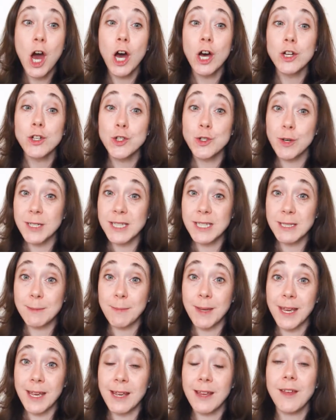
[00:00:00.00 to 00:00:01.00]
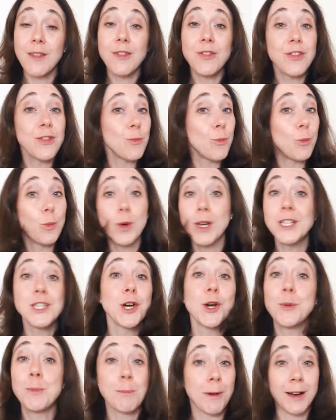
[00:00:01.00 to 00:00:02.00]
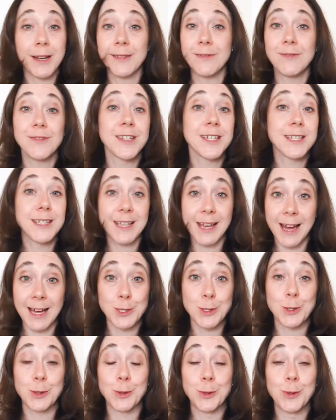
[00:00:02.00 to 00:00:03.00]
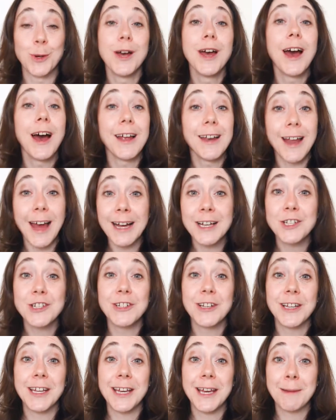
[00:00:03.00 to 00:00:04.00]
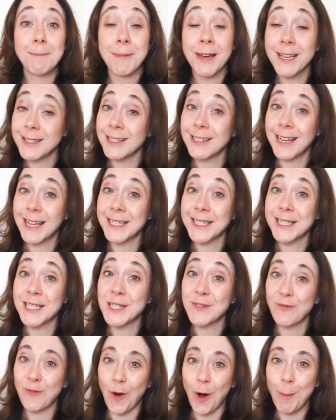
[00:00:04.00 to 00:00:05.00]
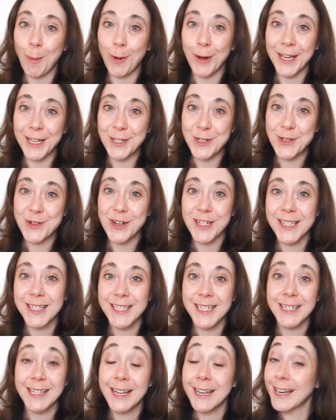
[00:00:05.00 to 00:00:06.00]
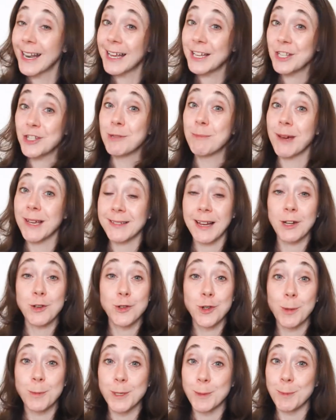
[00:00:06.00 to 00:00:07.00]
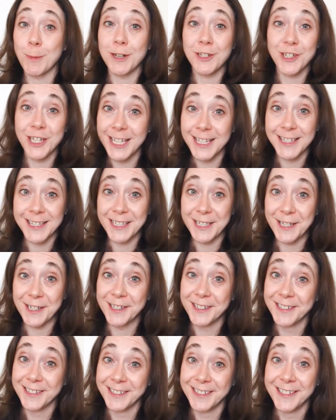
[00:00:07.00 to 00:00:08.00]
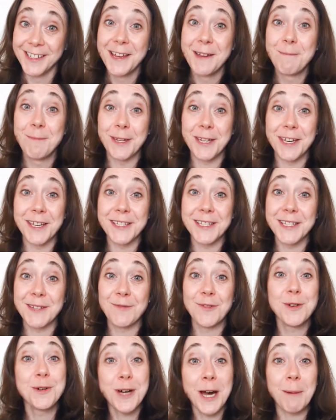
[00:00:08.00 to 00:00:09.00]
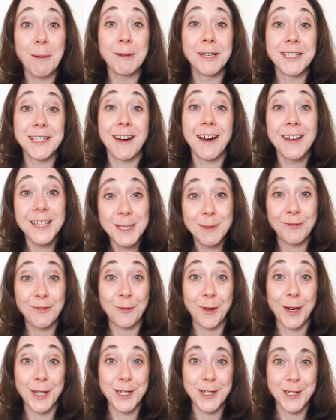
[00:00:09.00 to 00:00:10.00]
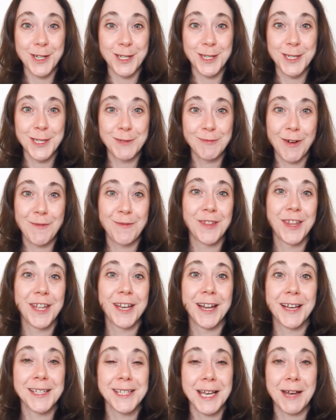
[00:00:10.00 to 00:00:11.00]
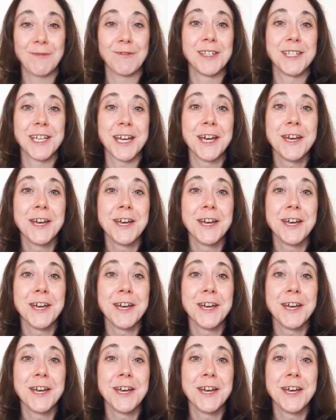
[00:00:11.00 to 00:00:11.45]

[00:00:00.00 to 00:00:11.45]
Trust me, we don't mind this at all. And actually, it makes the lessons far more interesting, and it actually makes our jobs much easier. Because if you're coming to us with questions rather than us having to